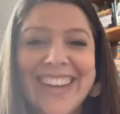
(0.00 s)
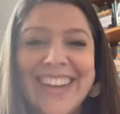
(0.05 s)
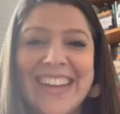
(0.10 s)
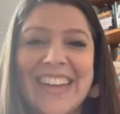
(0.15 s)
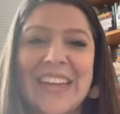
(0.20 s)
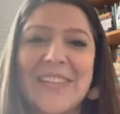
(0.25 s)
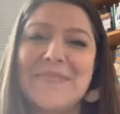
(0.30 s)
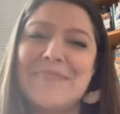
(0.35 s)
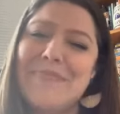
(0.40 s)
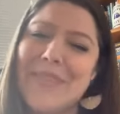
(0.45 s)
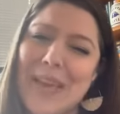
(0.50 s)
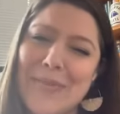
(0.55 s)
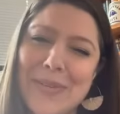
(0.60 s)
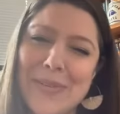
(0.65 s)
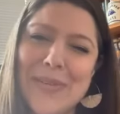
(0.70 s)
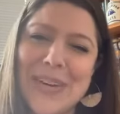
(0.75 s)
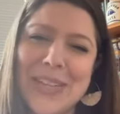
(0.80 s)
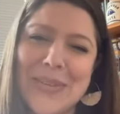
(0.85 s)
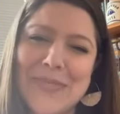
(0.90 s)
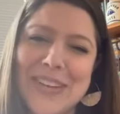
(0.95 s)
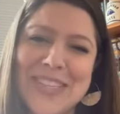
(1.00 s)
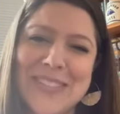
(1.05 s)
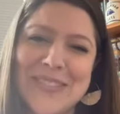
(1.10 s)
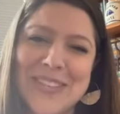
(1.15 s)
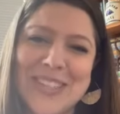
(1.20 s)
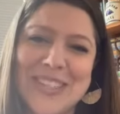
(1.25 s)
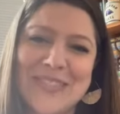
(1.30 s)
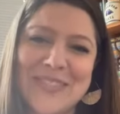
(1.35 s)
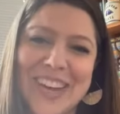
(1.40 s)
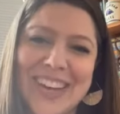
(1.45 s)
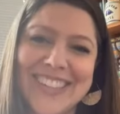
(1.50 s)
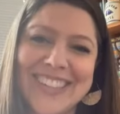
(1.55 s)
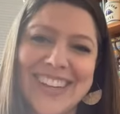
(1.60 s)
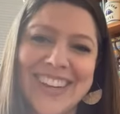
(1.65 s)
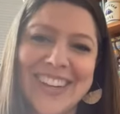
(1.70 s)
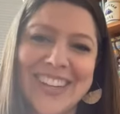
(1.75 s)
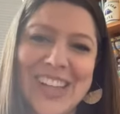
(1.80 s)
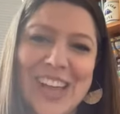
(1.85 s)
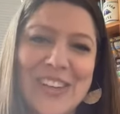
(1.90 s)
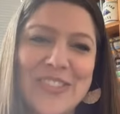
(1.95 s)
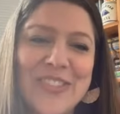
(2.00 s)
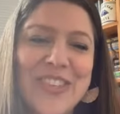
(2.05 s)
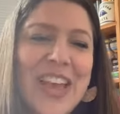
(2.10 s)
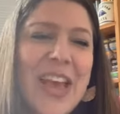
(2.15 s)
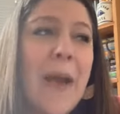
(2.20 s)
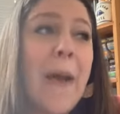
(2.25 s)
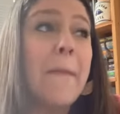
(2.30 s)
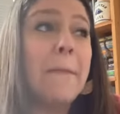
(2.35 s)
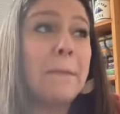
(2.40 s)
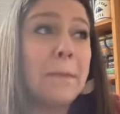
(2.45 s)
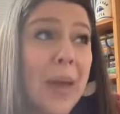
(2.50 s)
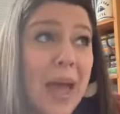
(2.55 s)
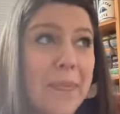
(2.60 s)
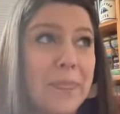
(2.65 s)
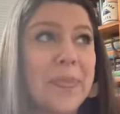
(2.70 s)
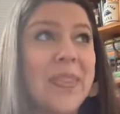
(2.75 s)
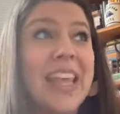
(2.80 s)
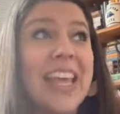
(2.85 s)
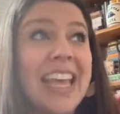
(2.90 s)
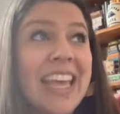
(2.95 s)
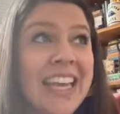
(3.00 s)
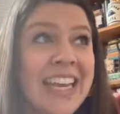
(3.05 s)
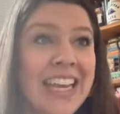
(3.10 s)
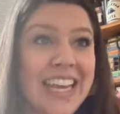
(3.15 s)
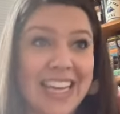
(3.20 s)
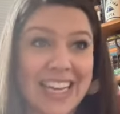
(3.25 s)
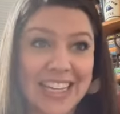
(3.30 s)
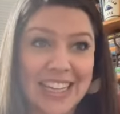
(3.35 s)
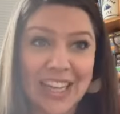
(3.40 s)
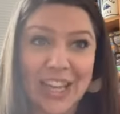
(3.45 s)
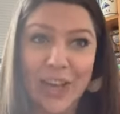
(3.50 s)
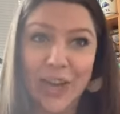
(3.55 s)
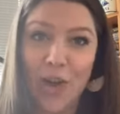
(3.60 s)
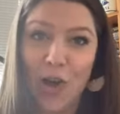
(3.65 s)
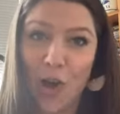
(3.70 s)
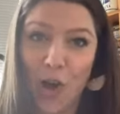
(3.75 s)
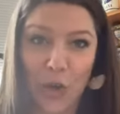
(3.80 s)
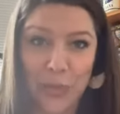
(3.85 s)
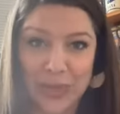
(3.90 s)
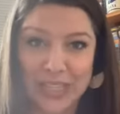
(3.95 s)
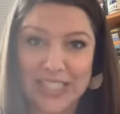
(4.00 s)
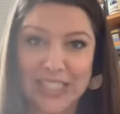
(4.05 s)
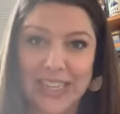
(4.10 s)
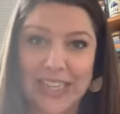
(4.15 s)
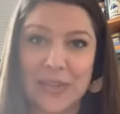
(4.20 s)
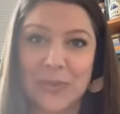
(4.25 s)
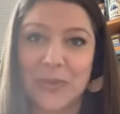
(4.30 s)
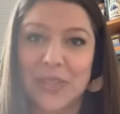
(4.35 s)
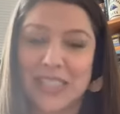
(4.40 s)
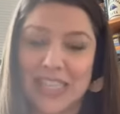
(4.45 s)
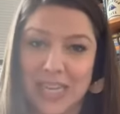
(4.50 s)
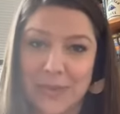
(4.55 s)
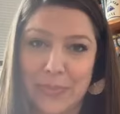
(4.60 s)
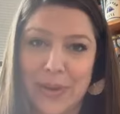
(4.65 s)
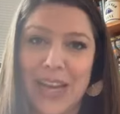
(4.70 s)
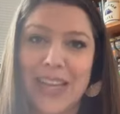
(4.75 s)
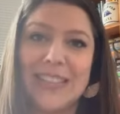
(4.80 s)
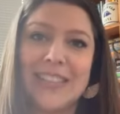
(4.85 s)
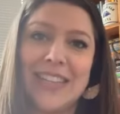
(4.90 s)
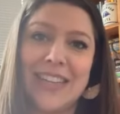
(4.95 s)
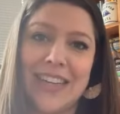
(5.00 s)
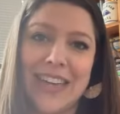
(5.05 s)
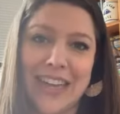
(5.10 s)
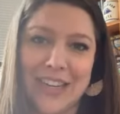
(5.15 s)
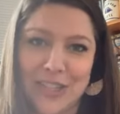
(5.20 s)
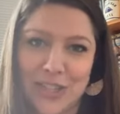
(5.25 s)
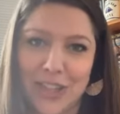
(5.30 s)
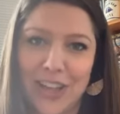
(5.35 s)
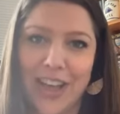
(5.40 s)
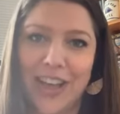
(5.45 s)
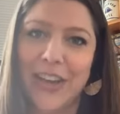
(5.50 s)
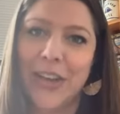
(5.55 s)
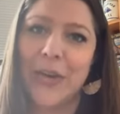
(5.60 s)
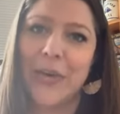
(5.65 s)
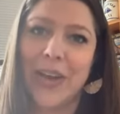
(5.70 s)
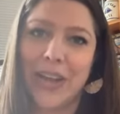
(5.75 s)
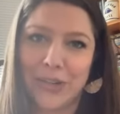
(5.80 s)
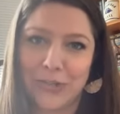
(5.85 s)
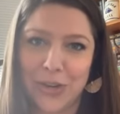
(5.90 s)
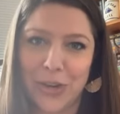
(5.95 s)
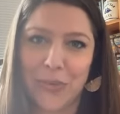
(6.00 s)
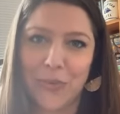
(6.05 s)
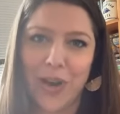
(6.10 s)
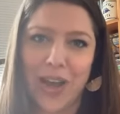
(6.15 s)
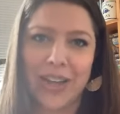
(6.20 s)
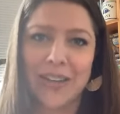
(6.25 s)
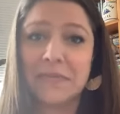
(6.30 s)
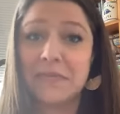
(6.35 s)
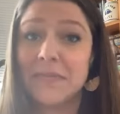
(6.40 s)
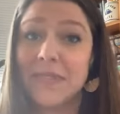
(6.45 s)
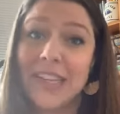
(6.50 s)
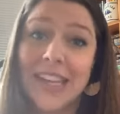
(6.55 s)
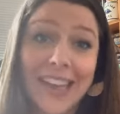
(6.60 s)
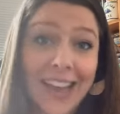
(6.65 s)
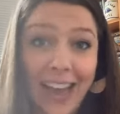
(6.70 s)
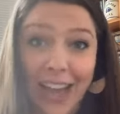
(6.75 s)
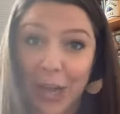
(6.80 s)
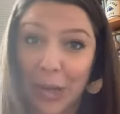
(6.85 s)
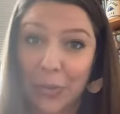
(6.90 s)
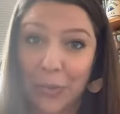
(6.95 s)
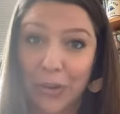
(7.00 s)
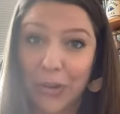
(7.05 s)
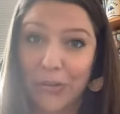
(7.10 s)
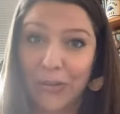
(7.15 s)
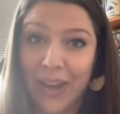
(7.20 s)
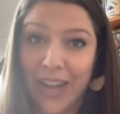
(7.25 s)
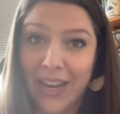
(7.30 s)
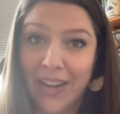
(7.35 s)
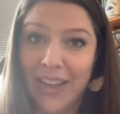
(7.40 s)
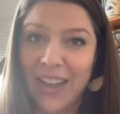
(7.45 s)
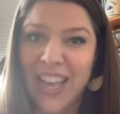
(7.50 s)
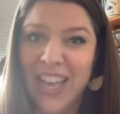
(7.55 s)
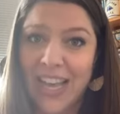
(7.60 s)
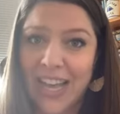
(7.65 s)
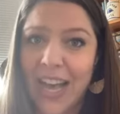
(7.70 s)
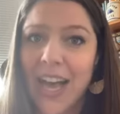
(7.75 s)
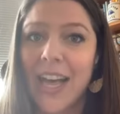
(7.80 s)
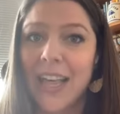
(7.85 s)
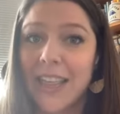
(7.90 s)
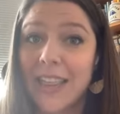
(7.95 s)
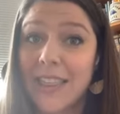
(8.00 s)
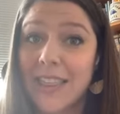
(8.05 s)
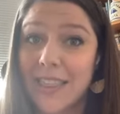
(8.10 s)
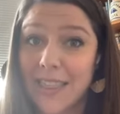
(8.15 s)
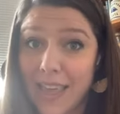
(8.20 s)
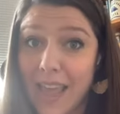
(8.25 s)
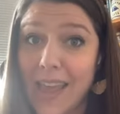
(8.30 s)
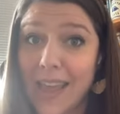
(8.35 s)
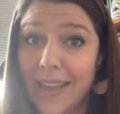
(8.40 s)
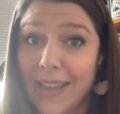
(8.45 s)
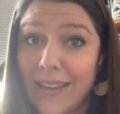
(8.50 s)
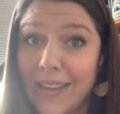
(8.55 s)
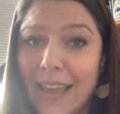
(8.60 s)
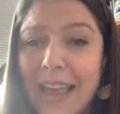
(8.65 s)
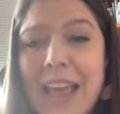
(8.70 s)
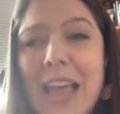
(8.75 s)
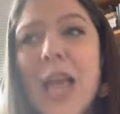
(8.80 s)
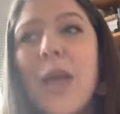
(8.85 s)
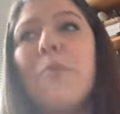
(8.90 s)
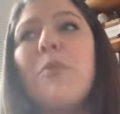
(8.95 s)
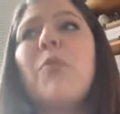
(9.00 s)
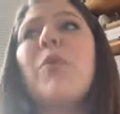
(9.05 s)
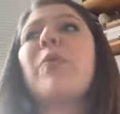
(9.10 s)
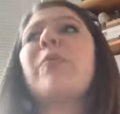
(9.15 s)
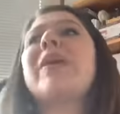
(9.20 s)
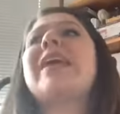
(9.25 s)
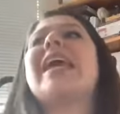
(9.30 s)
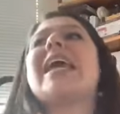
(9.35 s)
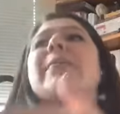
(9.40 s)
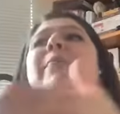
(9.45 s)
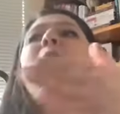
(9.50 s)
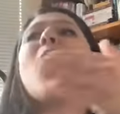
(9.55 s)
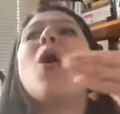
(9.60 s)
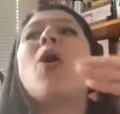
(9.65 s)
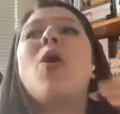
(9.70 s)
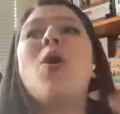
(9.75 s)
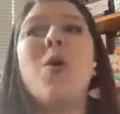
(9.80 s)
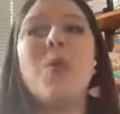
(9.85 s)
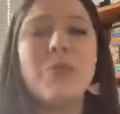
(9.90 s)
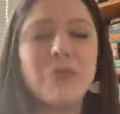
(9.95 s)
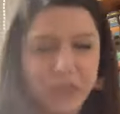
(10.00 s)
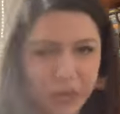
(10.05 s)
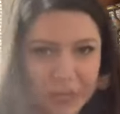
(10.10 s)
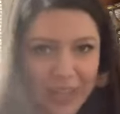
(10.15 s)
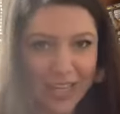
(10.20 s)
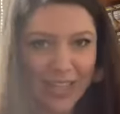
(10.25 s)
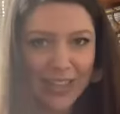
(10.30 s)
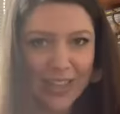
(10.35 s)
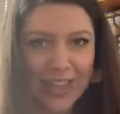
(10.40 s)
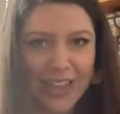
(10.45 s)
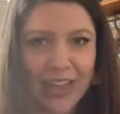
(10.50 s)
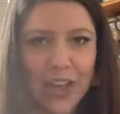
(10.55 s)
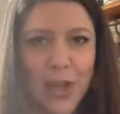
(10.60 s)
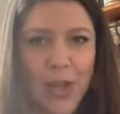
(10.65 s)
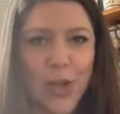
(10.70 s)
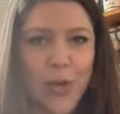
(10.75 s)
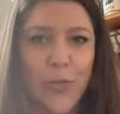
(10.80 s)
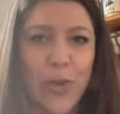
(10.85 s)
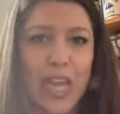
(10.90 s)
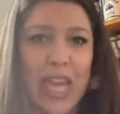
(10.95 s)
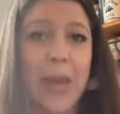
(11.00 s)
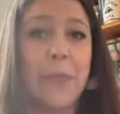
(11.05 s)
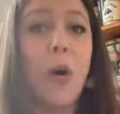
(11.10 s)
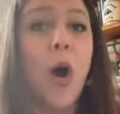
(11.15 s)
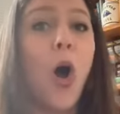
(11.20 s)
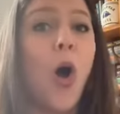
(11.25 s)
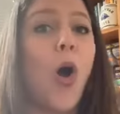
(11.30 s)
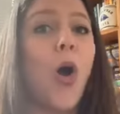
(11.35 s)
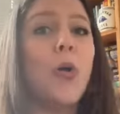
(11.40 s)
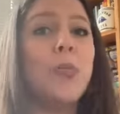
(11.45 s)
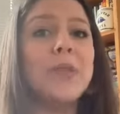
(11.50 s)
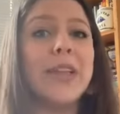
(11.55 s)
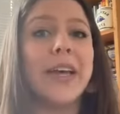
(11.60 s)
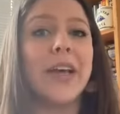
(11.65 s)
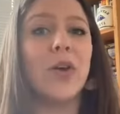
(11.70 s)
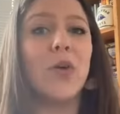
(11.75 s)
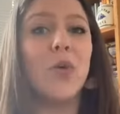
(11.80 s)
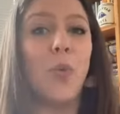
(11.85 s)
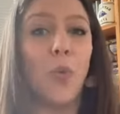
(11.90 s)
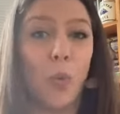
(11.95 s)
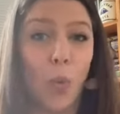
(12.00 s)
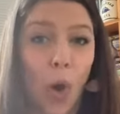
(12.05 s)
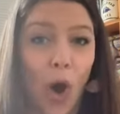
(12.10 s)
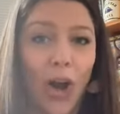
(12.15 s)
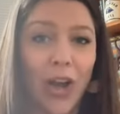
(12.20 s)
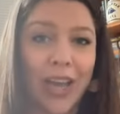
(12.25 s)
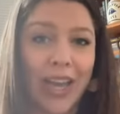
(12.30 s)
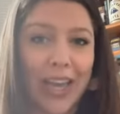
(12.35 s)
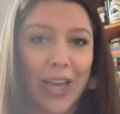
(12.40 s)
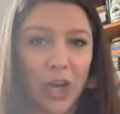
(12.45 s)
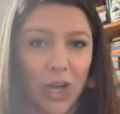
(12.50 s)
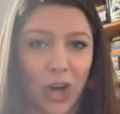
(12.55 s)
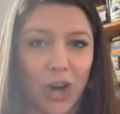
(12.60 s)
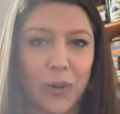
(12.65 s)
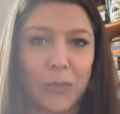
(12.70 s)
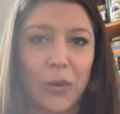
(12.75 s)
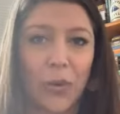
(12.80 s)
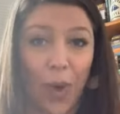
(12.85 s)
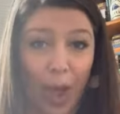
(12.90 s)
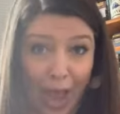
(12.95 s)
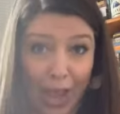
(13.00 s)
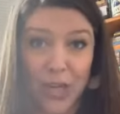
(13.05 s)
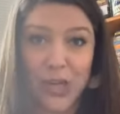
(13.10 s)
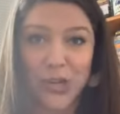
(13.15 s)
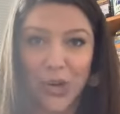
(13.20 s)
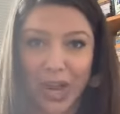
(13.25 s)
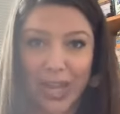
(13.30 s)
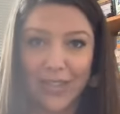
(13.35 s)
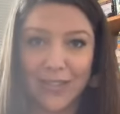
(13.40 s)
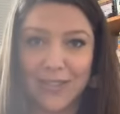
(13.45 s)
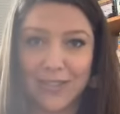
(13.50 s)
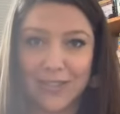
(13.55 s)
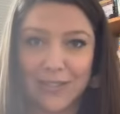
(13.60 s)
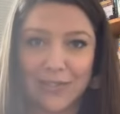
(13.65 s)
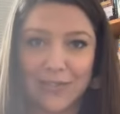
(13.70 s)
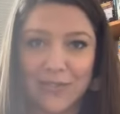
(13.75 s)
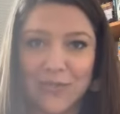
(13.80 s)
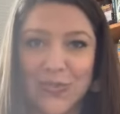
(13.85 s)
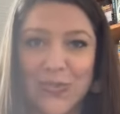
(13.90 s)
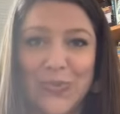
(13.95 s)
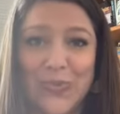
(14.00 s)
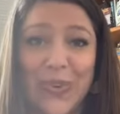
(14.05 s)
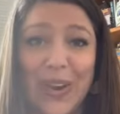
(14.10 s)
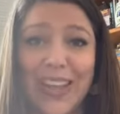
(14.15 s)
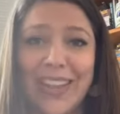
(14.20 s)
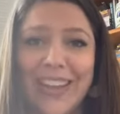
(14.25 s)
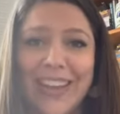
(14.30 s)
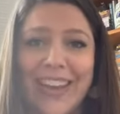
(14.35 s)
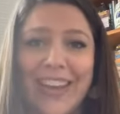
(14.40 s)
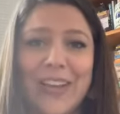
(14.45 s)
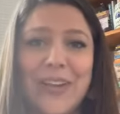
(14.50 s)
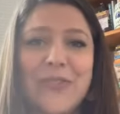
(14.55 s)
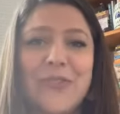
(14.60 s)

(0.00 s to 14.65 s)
And maybe one of the best months of my entire life. But in Italy, all we did was eat pasta and gelato and drink wine. I don't regret a thing. But when we came home from Italy, we came home like walking carbohydrates, right? Like I could